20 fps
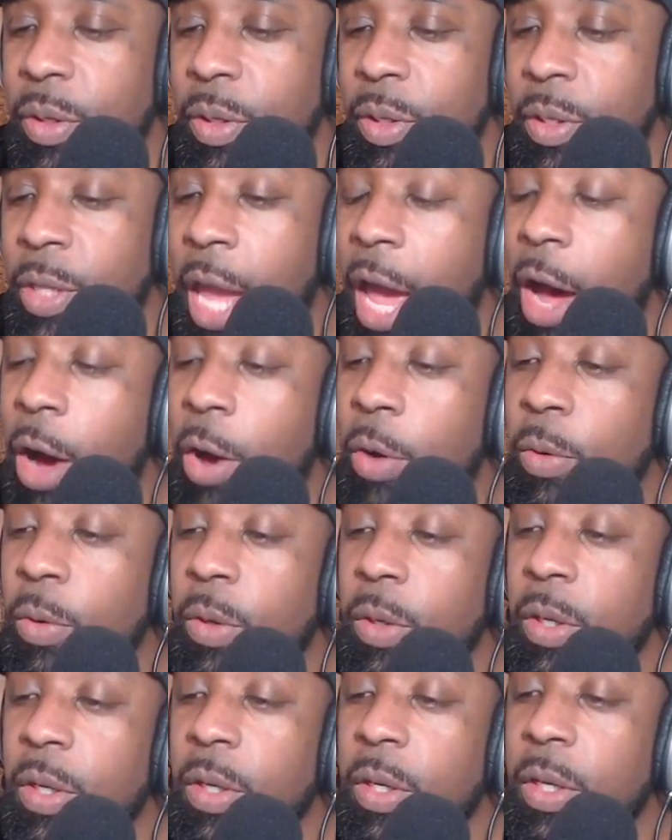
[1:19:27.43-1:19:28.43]
Now,
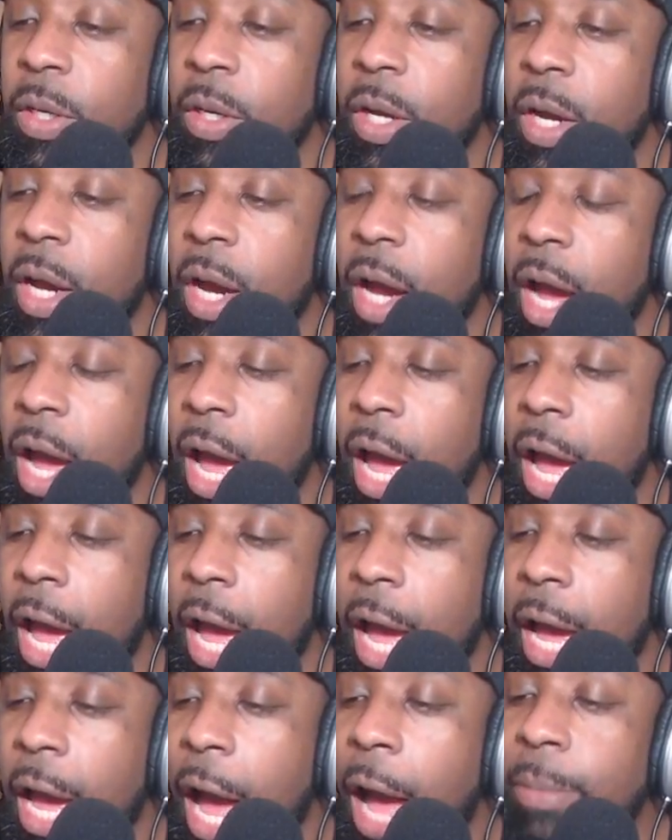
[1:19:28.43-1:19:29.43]

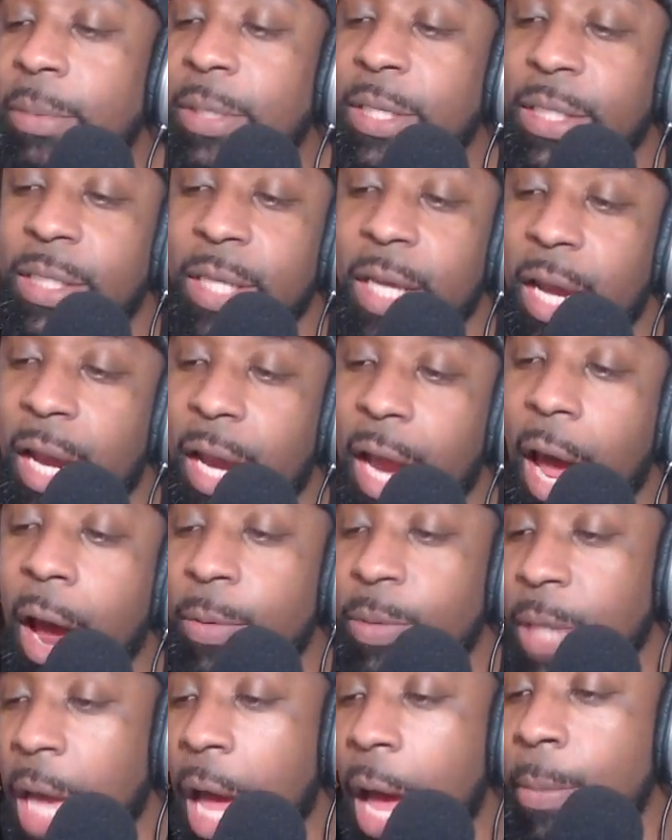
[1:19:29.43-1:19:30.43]
I'm just saying,
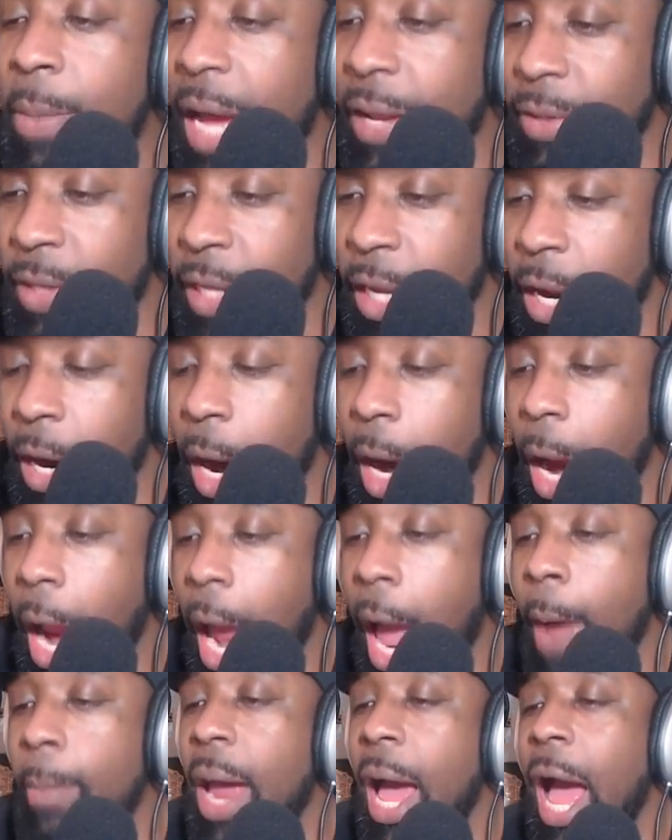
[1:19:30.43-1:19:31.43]
I'm not there.
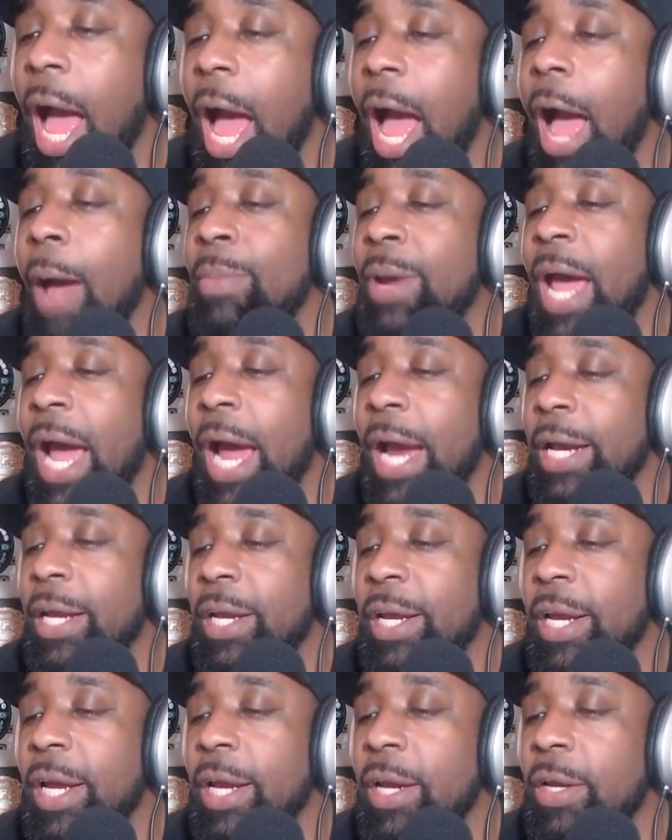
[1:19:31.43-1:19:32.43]
I'm not
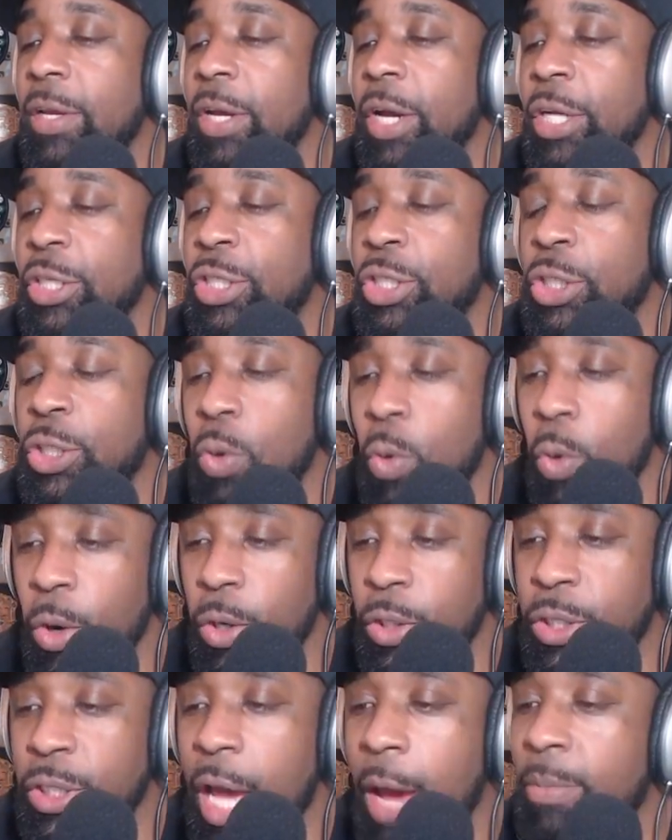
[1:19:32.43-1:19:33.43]
a
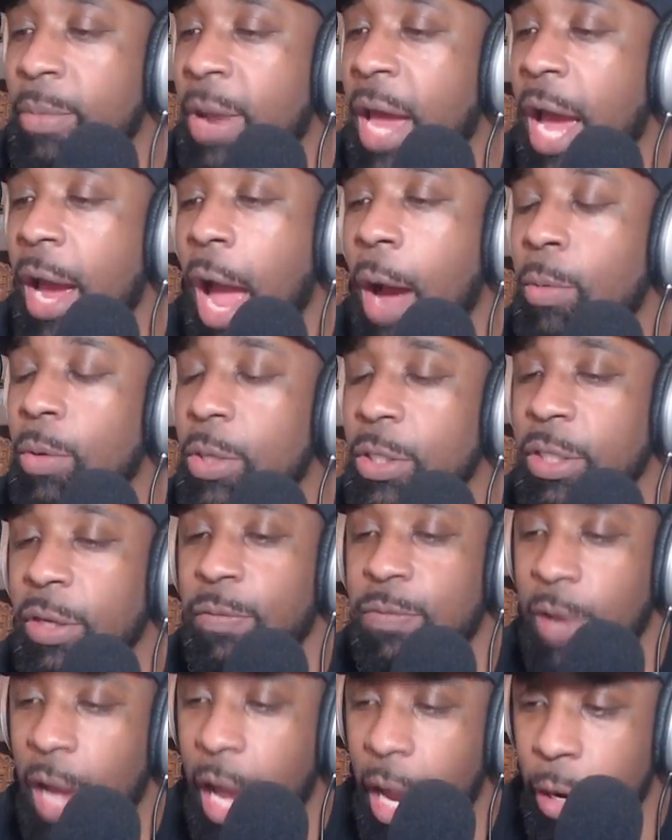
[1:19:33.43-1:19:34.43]
source. I wasn't
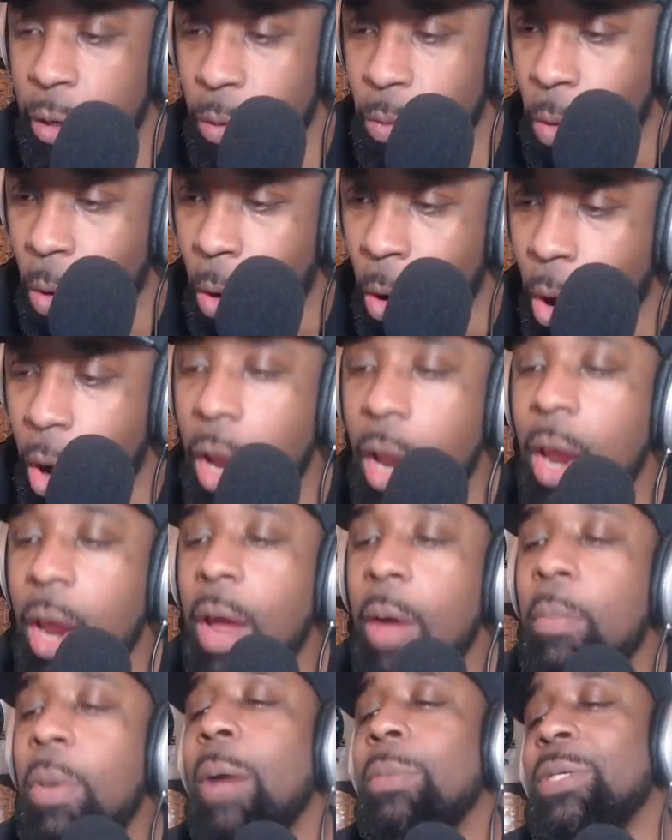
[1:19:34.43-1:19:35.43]
a fly on the wall.
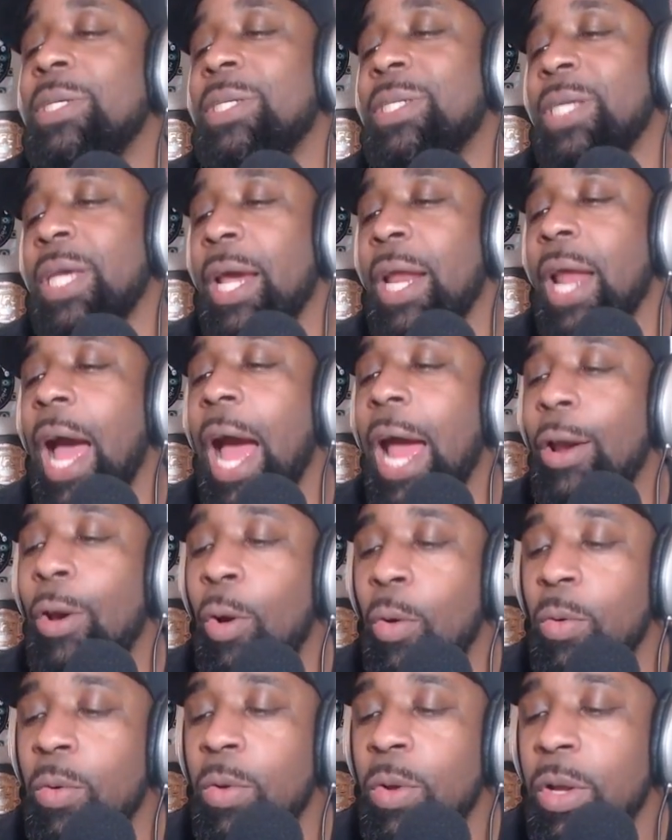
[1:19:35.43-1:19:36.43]
But I'm just saying, I
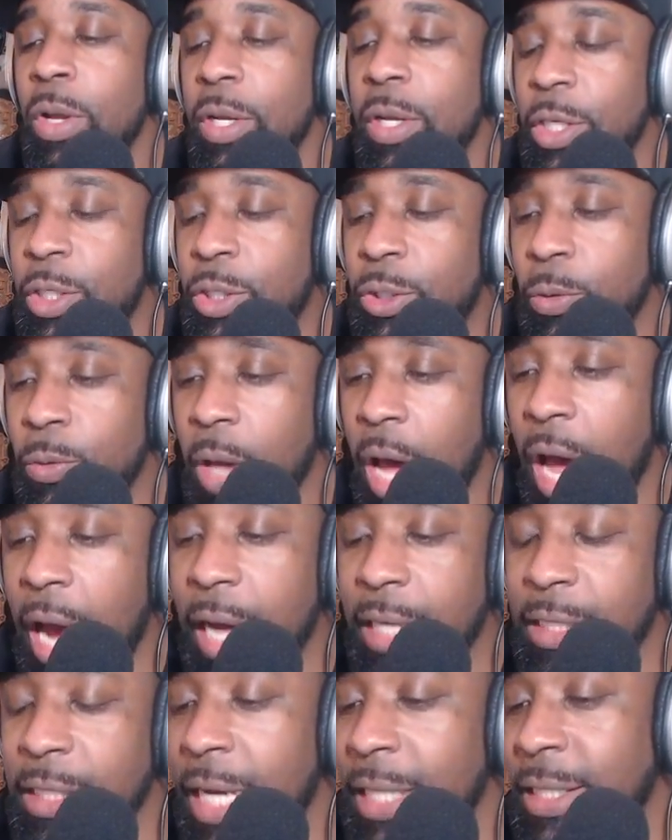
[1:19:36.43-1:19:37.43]
know these two
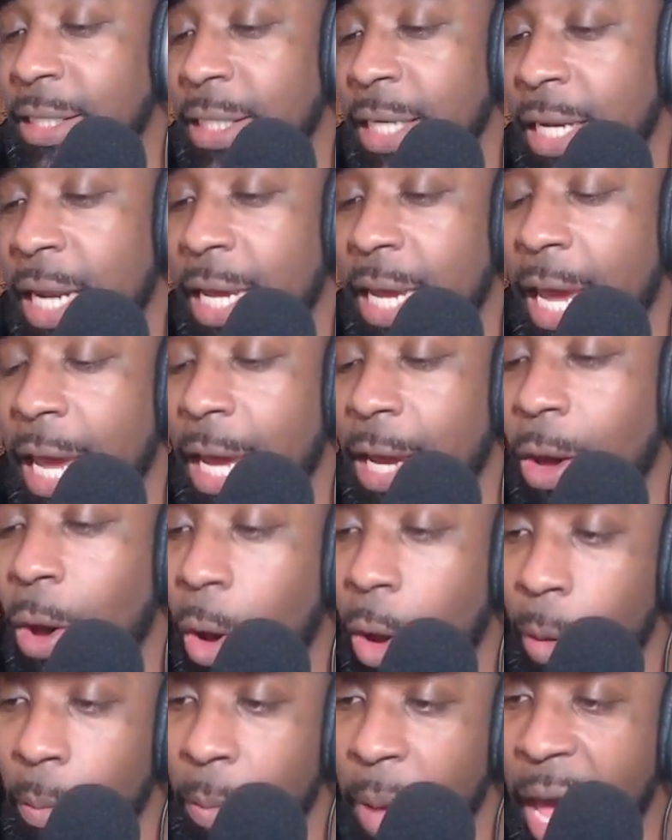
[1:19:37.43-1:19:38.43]
guys. Not saying they can't
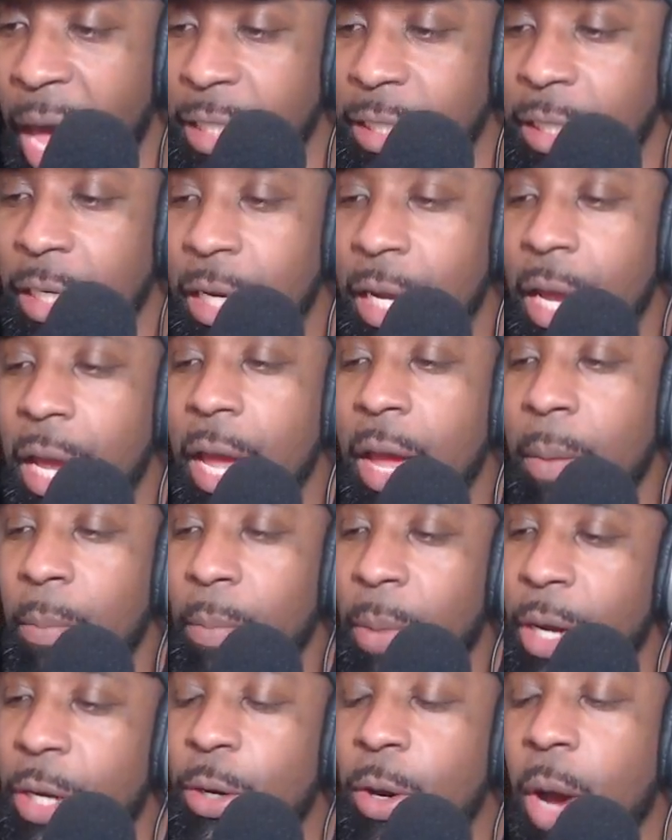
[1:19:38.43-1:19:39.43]
call a match,
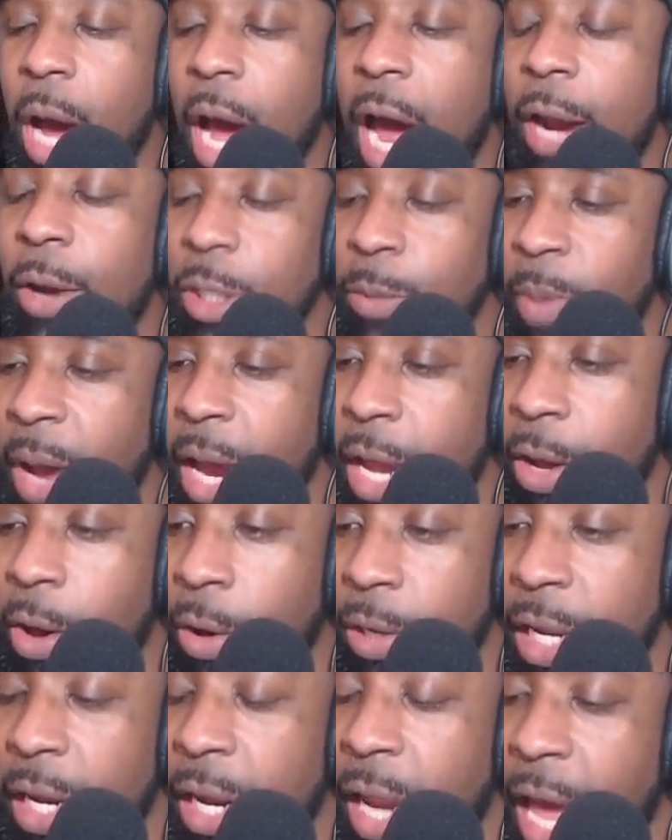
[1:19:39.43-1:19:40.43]
but I know somebody
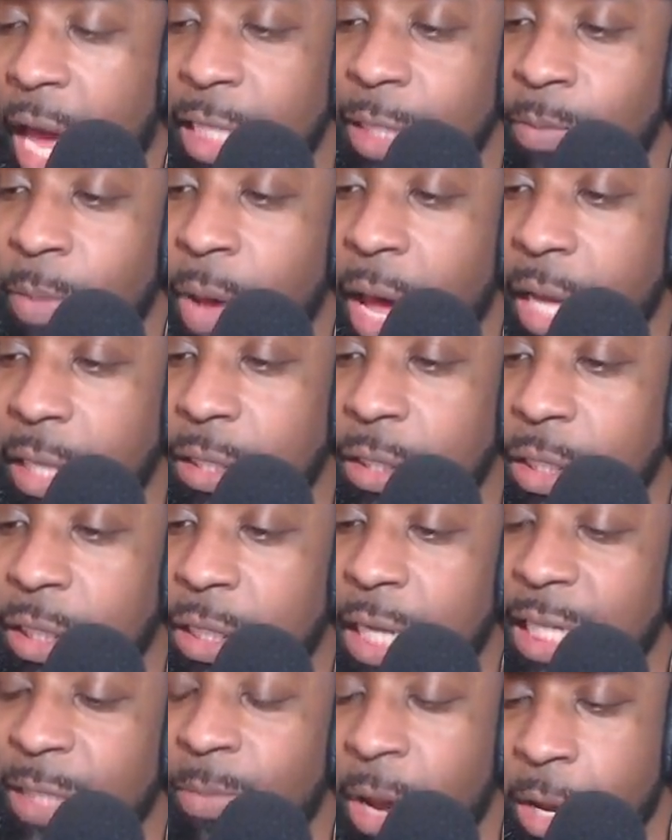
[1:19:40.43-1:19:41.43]
called their last match,
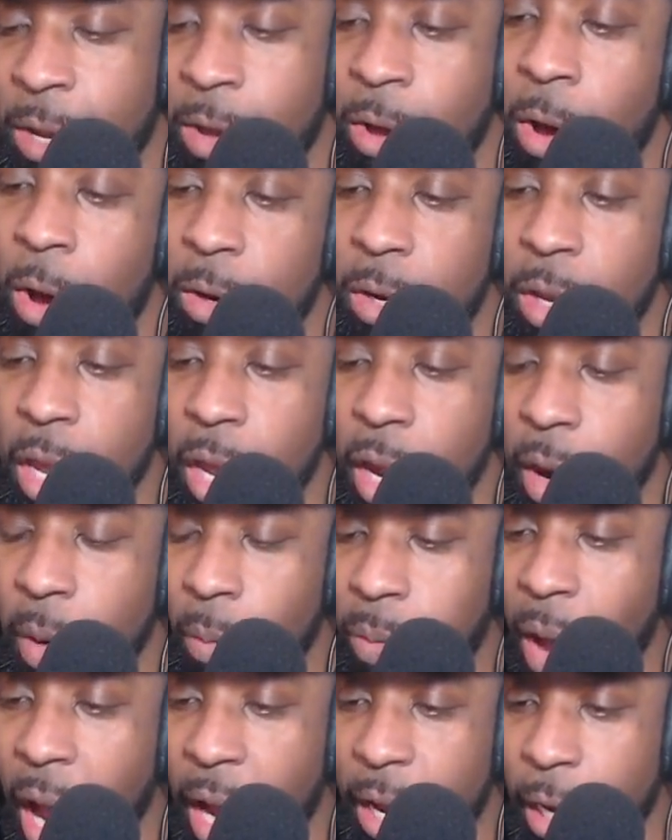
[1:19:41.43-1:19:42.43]
just like somebody called
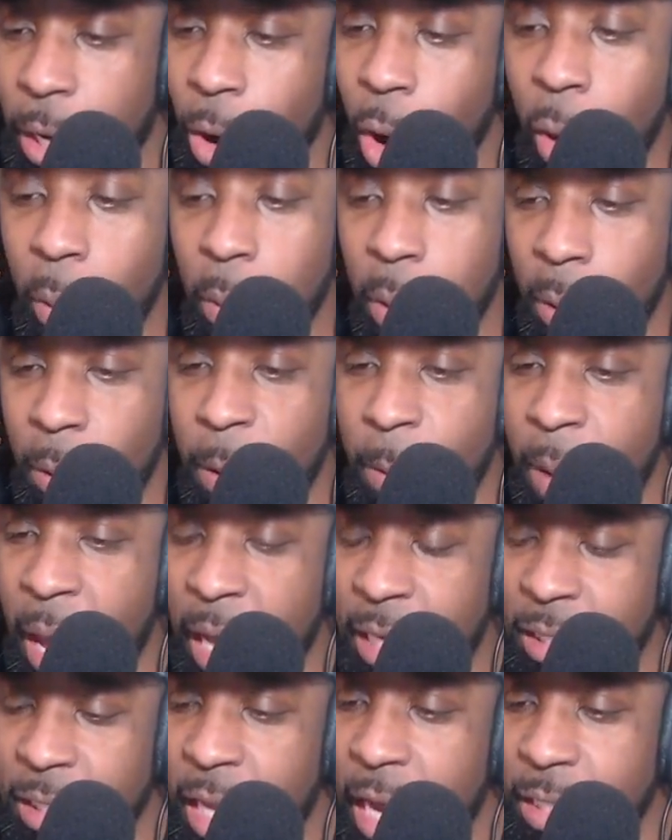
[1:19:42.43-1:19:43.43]
Brock and Goldberg the
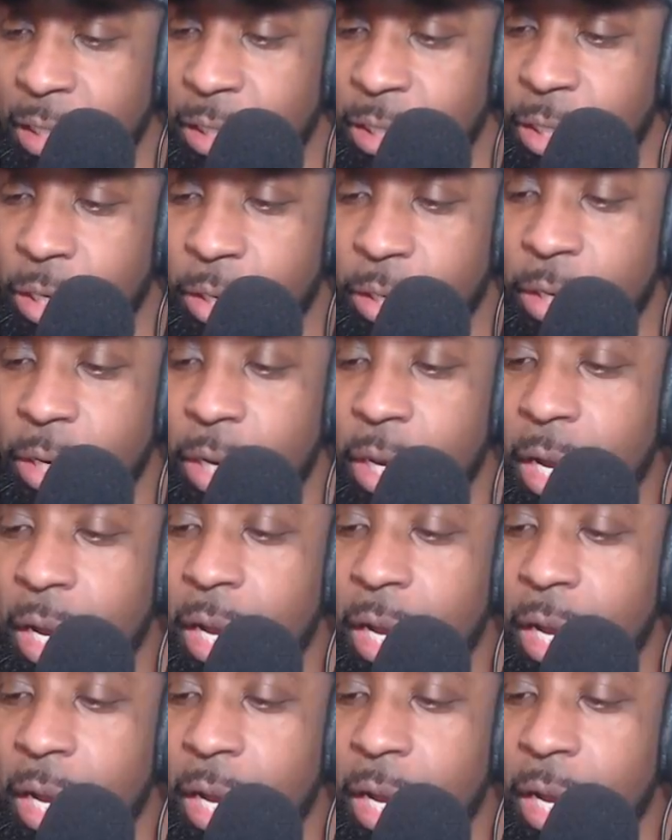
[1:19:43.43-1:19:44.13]
match last year.